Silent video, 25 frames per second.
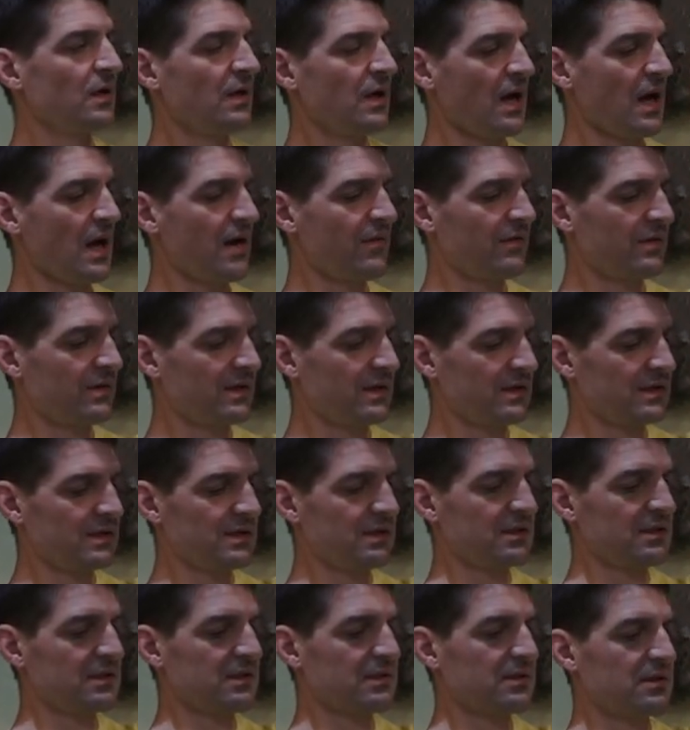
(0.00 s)
you have it. This
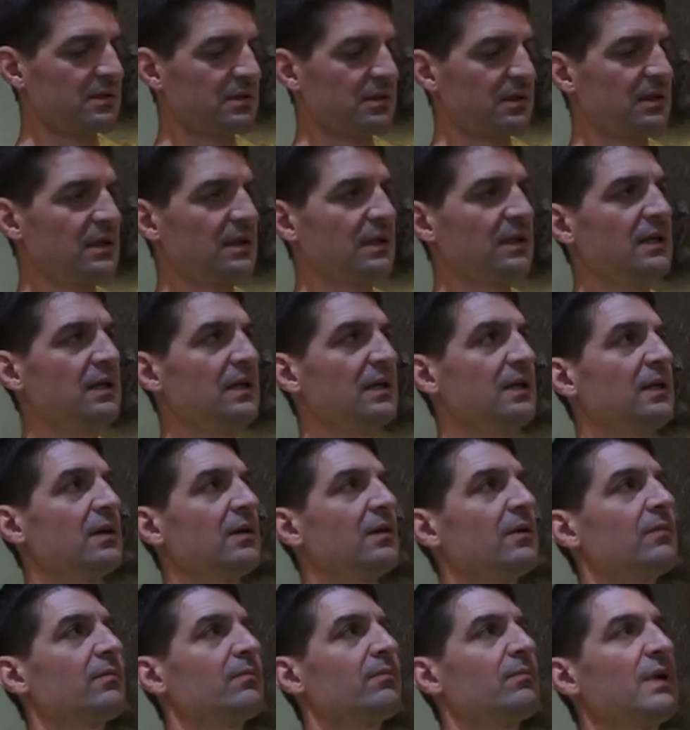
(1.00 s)
is the